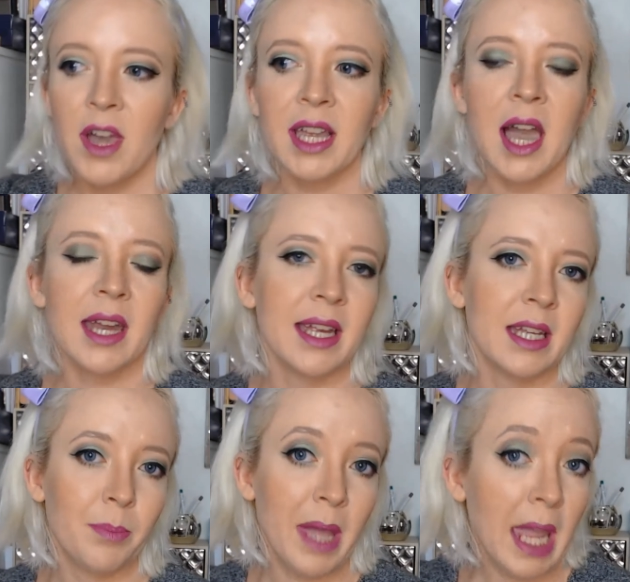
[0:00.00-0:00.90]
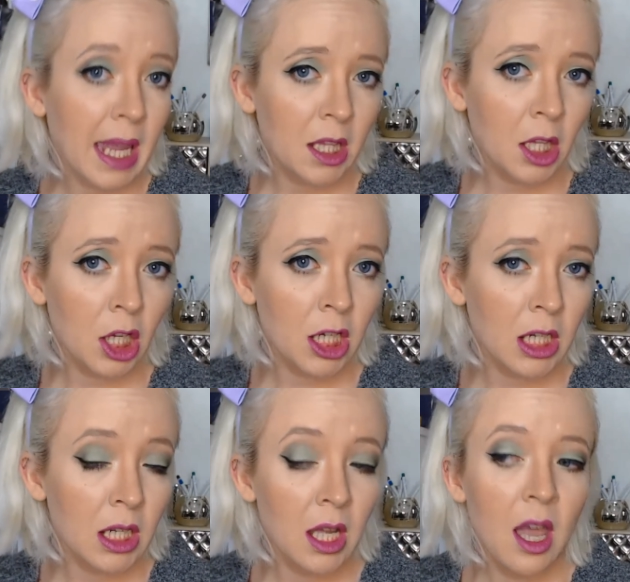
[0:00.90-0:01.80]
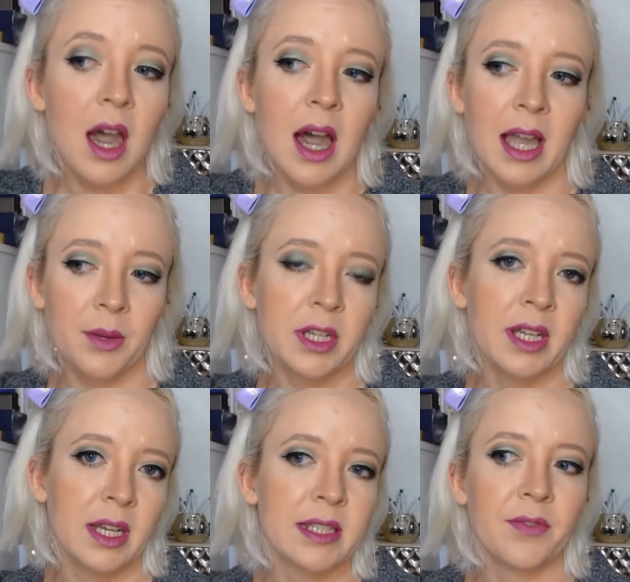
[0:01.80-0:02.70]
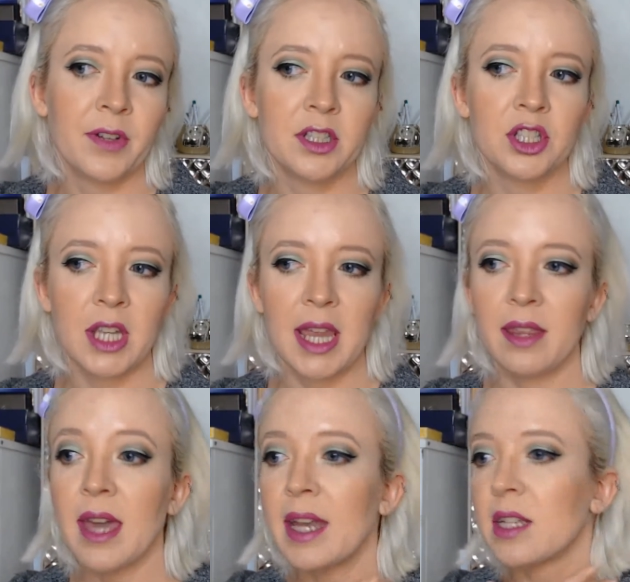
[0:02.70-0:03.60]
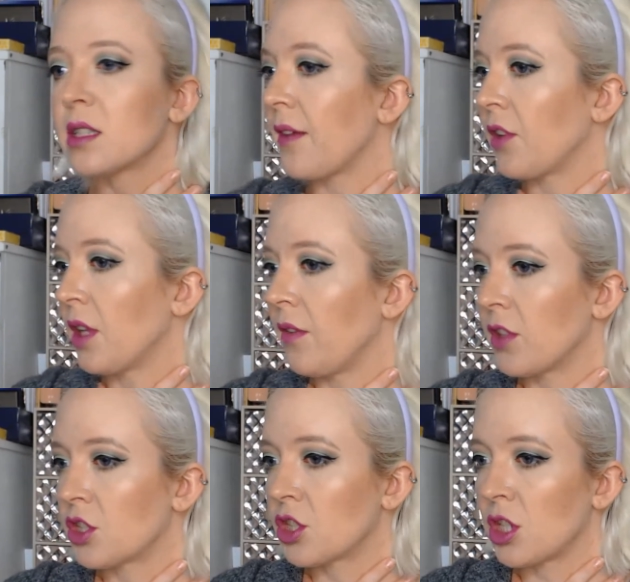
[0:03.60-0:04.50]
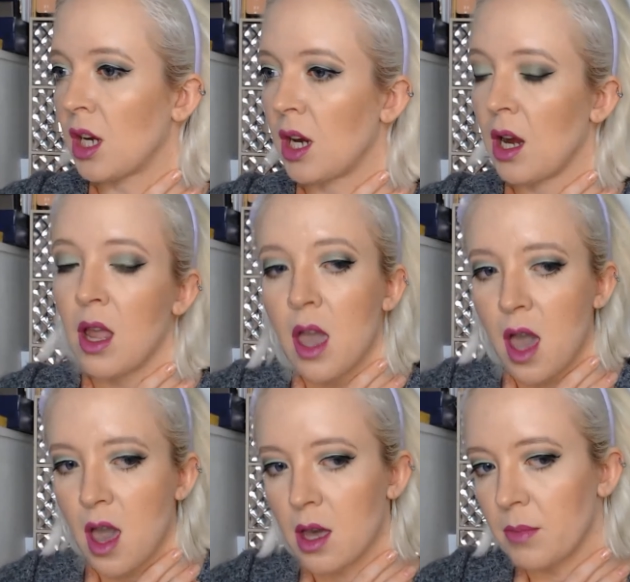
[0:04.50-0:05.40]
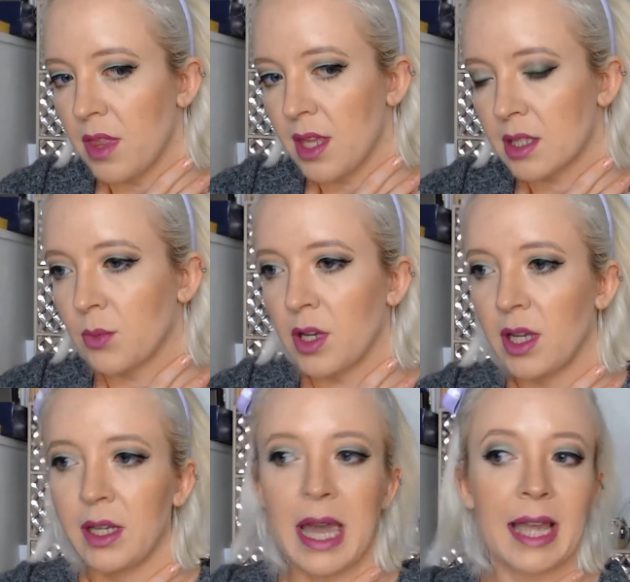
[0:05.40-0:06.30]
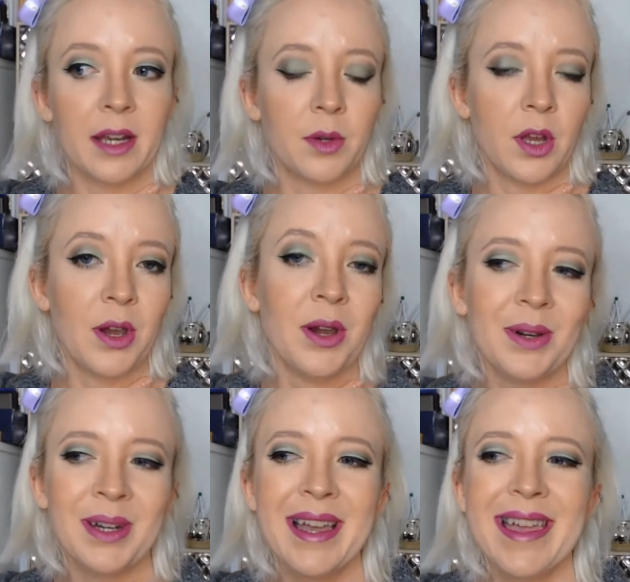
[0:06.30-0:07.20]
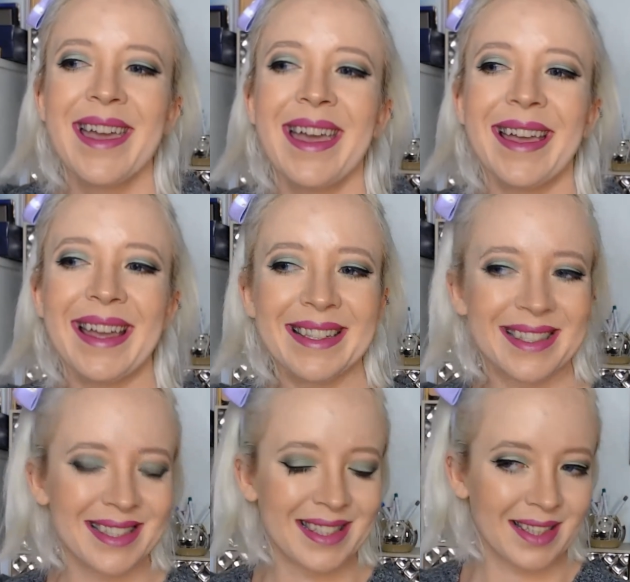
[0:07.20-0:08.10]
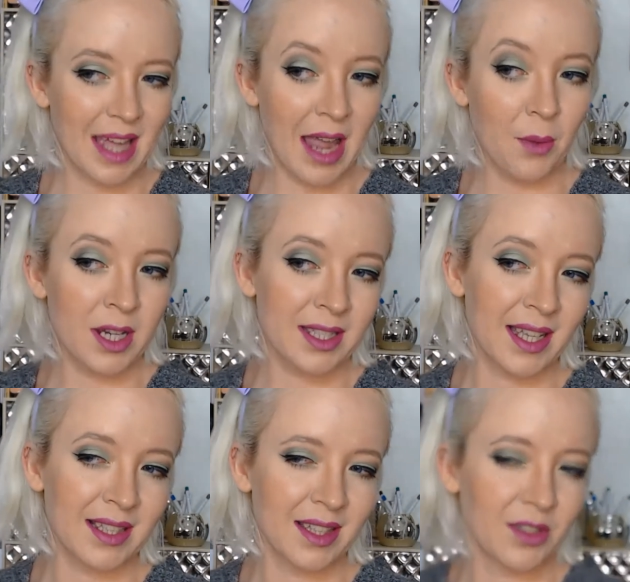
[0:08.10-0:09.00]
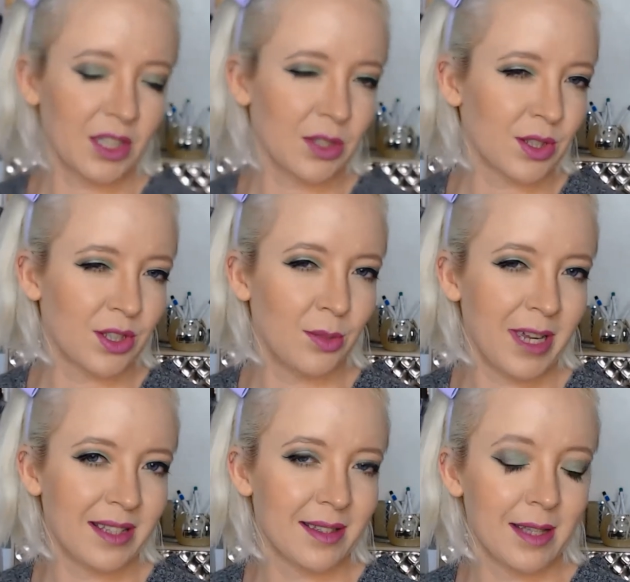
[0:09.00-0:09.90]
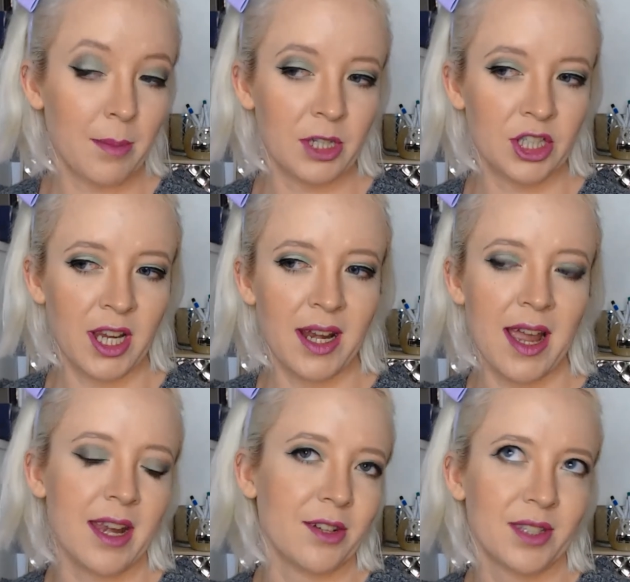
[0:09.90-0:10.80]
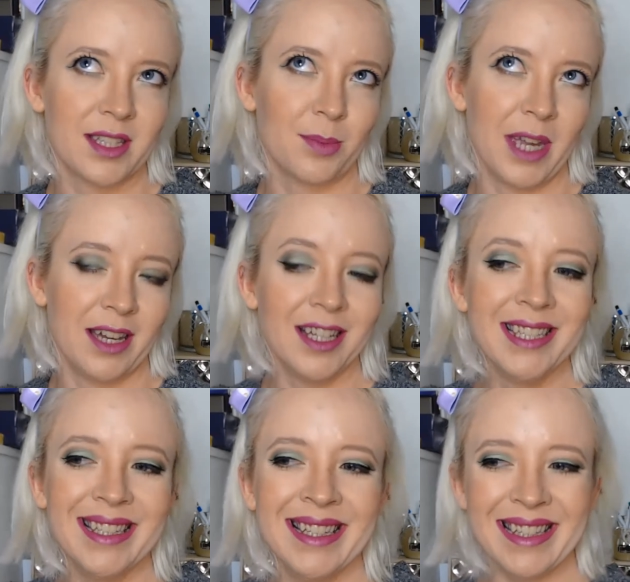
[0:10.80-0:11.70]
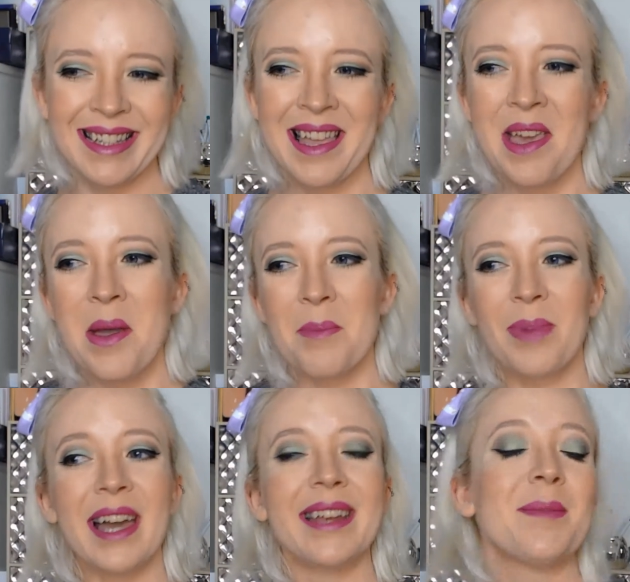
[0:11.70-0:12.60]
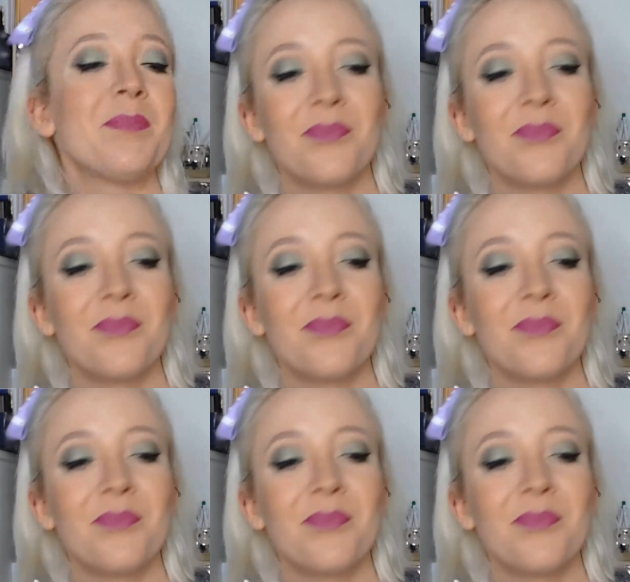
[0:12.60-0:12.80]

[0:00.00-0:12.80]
I got any paler, I would need a different shade. That is definitely for sure. This one, I don't know. I want to say it's a little closer to my summer shade. I know, still pale. But